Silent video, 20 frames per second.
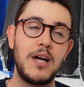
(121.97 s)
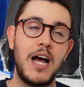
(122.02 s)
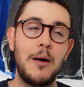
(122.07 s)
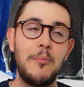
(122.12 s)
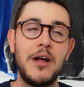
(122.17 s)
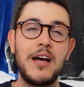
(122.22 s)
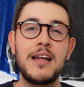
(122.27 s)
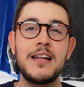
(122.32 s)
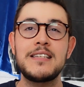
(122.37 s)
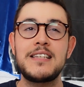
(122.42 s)
I'm
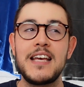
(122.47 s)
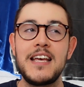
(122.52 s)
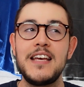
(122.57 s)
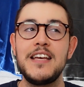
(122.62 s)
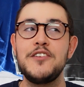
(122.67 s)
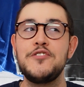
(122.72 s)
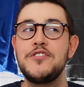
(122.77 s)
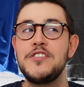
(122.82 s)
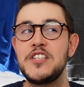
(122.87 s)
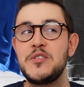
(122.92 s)
not gonna say
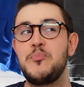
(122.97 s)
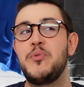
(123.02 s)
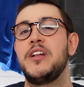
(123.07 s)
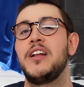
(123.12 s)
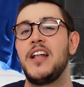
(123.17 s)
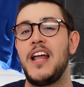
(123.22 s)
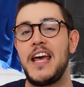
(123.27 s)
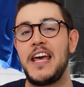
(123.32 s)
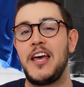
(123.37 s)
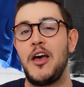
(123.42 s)
EG's
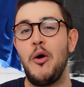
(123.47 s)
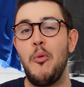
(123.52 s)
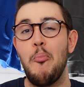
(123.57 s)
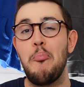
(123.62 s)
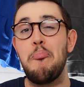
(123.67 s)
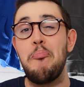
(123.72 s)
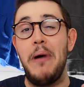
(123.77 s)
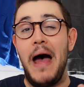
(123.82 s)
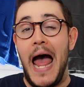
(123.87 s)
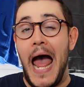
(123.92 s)
been like
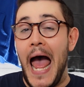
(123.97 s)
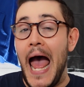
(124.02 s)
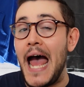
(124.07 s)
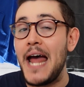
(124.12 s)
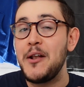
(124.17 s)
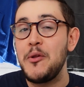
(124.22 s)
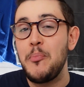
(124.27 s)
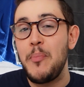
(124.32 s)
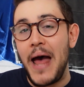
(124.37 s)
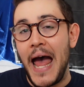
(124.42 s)

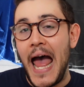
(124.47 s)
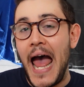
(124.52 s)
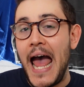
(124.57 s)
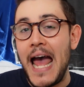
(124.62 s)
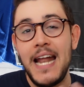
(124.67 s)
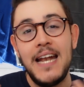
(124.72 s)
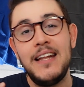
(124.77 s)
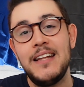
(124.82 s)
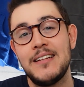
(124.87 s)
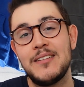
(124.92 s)
bad
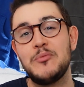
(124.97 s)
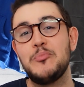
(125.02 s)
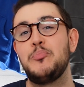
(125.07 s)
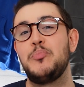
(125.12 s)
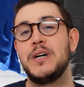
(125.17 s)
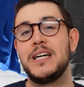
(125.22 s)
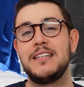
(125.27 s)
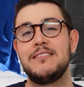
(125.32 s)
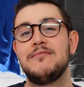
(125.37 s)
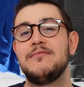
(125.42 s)
bad,
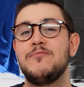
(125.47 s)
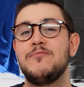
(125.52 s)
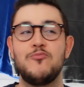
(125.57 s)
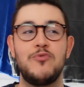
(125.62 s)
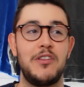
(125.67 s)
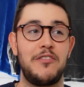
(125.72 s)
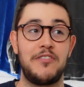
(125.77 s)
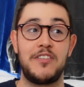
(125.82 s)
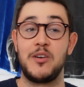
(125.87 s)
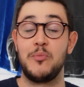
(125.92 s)
but
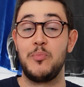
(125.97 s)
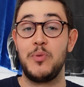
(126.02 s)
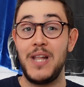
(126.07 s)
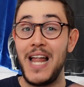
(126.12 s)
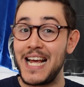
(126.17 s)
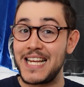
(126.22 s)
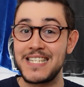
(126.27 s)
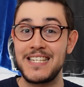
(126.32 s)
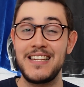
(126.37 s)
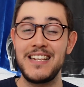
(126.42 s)
with
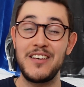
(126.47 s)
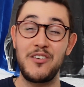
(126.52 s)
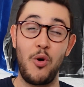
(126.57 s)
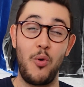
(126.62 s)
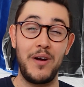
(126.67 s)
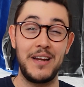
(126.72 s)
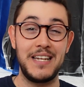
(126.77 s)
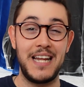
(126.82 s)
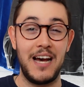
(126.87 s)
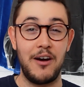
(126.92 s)
complexity
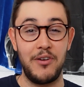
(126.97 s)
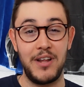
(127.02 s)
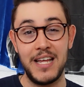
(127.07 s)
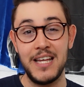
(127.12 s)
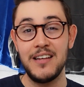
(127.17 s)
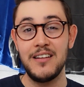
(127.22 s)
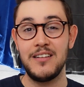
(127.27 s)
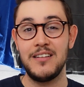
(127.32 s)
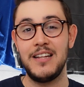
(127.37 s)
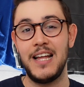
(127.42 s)
going
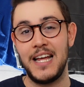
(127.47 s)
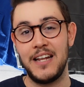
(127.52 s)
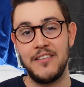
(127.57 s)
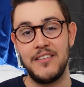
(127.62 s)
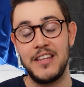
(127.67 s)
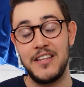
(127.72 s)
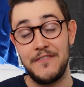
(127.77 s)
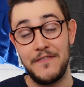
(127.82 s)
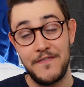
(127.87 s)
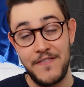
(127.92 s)
downhill and
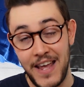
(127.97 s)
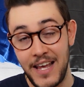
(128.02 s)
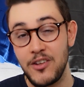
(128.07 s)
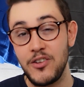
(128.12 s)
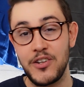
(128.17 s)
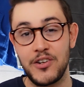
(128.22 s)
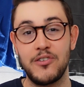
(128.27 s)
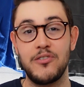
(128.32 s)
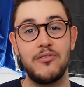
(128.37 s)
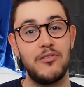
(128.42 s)
the
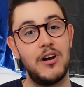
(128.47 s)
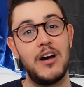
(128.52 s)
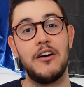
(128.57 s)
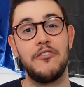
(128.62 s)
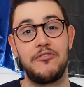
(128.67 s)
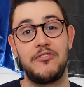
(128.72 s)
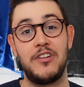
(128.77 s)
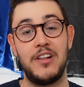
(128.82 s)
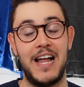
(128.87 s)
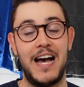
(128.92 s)
failure
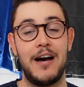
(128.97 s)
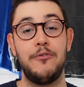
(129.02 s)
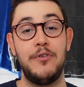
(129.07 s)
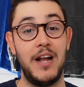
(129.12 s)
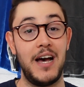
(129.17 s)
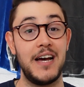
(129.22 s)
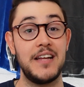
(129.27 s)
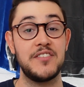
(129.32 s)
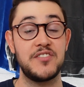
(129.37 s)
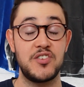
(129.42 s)
of
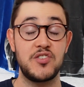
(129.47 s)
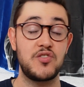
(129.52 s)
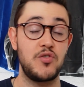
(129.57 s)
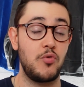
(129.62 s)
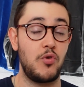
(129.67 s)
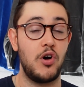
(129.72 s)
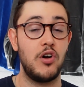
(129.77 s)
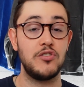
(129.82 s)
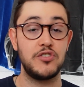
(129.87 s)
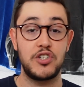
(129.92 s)
Cloud9's
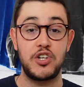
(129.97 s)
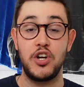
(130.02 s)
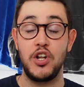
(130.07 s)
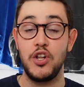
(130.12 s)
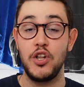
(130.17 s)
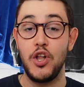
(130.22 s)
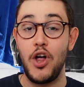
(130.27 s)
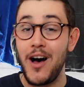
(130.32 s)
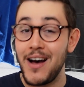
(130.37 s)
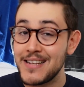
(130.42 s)
so-called
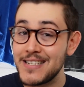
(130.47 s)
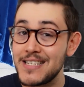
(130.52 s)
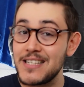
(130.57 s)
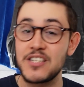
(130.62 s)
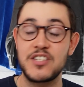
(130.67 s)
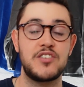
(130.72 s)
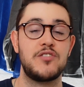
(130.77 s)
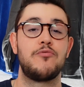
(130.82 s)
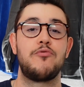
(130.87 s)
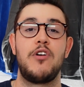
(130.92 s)

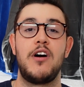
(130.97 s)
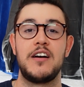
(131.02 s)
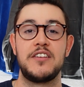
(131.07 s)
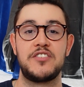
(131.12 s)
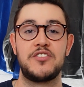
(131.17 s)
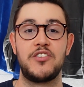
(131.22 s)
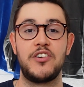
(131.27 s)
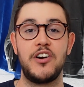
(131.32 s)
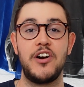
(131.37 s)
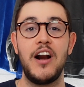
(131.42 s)
Colossus
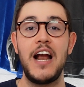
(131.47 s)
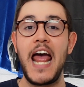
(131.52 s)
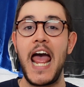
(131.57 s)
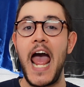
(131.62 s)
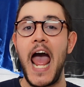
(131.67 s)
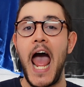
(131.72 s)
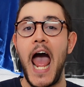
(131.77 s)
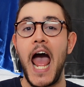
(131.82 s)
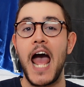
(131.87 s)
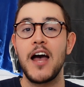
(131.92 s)
roster,
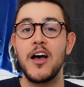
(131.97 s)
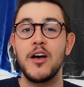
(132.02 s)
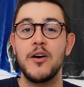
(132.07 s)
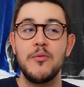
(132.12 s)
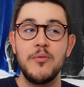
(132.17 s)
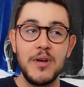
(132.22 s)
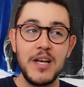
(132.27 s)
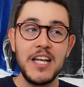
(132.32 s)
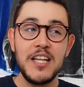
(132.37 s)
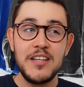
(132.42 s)

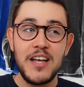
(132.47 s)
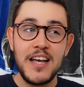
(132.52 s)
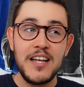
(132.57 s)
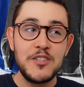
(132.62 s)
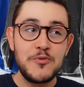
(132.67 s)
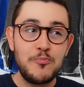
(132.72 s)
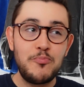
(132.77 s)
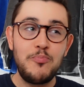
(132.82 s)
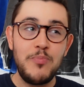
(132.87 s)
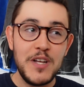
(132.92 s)

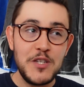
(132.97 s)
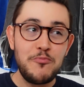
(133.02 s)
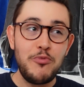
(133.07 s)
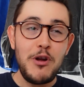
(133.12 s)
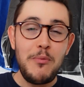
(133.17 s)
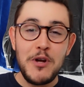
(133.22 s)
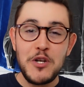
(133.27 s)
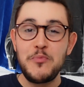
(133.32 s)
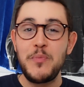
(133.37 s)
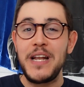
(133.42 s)
it's it's
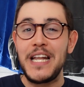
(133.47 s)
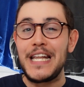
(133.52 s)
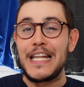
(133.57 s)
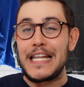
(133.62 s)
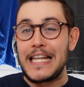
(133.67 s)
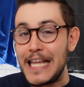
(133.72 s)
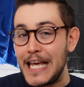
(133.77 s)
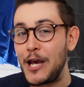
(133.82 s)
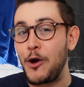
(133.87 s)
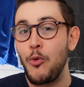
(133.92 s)
pretty much been
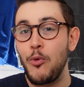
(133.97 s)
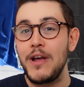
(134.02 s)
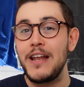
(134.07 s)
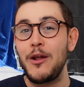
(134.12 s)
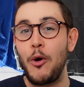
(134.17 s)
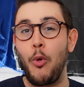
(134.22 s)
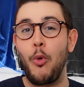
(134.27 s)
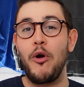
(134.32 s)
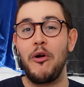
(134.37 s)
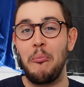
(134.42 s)
liquid
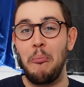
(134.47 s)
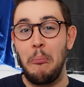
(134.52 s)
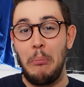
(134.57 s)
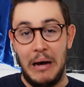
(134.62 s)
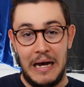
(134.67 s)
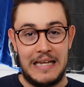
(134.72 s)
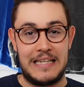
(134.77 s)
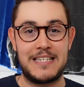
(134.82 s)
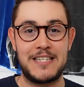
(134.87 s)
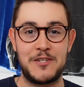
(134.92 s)
or
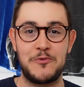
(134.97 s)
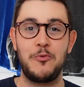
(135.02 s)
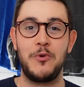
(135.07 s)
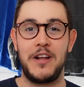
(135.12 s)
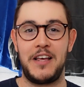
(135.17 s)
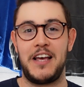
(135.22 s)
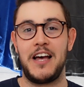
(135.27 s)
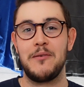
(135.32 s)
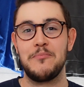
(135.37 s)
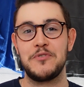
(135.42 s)
bust when
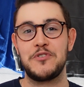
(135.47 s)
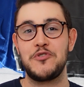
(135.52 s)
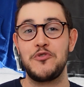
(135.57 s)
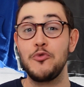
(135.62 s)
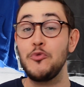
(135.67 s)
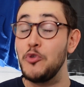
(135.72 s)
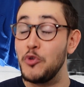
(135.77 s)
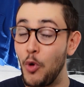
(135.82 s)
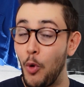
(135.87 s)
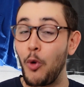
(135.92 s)
it comes
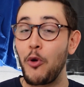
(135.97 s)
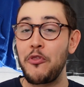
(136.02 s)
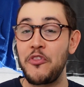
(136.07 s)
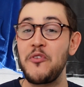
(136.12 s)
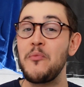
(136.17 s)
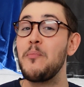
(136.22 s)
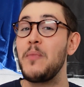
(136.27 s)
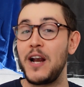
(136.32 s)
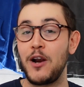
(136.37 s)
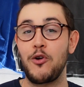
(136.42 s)
to North
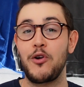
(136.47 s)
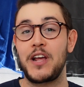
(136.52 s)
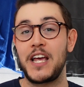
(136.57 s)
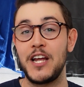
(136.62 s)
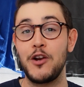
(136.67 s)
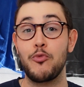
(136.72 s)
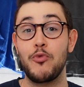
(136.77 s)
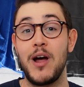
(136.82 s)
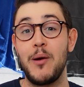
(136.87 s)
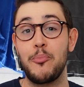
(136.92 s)

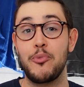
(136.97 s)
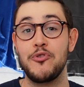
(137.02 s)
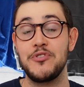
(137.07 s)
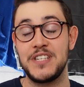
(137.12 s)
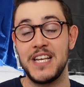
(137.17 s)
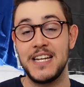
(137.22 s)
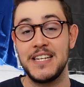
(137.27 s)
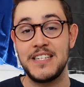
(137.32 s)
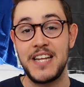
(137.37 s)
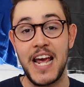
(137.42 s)
American
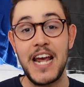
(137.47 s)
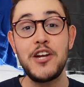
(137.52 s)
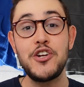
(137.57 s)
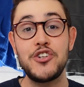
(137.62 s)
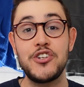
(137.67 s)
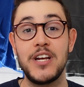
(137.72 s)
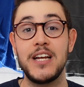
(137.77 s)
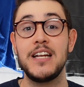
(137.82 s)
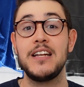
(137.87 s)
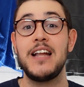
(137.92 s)

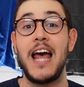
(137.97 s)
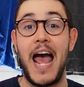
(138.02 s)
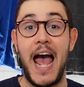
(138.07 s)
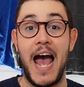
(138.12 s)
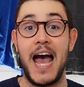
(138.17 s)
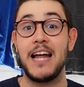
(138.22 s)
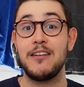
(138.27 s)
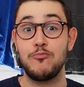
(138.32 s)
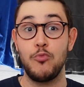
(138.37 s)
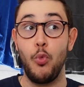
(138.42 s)
representation
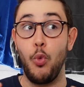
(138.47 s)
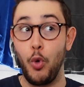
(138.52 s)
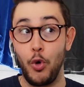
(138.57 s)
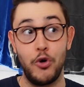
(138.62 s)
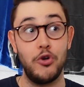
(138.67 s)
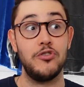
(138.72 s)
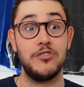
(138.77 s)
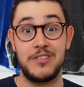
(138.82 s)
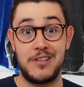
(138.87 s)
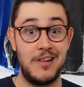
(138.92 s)
at
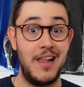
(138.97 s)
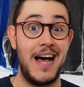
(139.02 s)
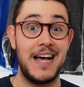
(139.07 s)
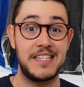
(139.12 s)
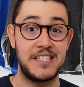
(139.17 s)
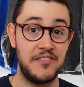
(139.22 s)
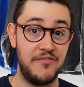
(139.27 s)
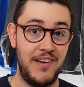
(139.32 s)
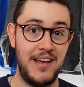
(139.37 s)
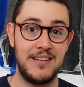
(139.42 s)

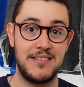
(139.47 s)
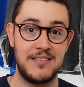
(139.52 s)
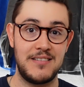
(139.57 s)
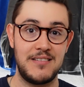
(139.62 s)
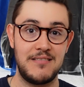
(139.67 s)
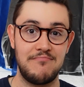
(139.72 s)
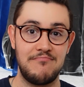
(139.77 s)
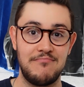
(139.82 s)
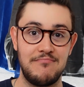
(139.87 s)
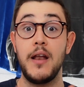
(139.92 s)
world-class events.